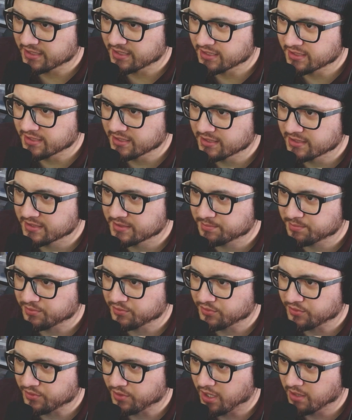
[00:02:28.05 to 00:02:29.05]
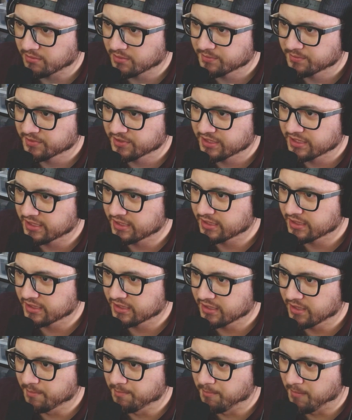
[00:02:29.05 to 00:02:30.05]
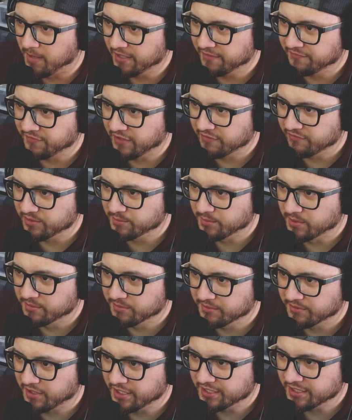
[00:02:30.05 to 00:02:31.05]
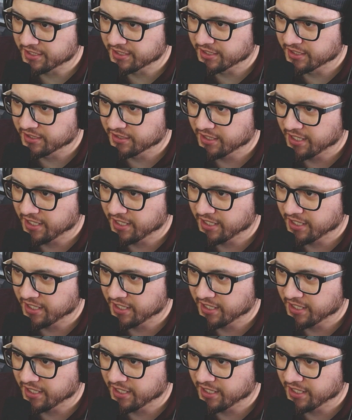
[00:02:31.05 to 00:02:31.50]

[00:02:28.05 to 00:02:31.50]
this is probably my favorite moment right here.